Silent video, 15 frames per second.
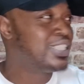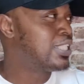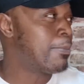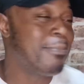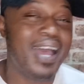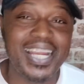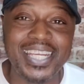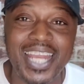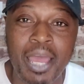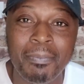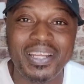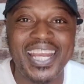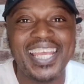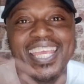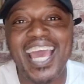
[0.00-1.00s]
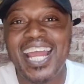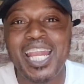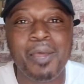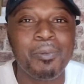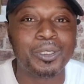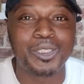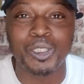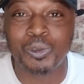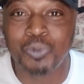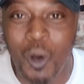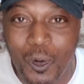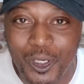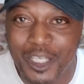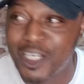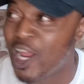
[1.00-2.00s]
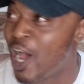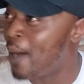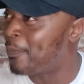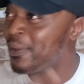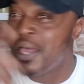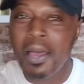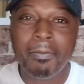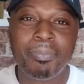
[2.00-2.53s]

The man them and the gal them had just woken up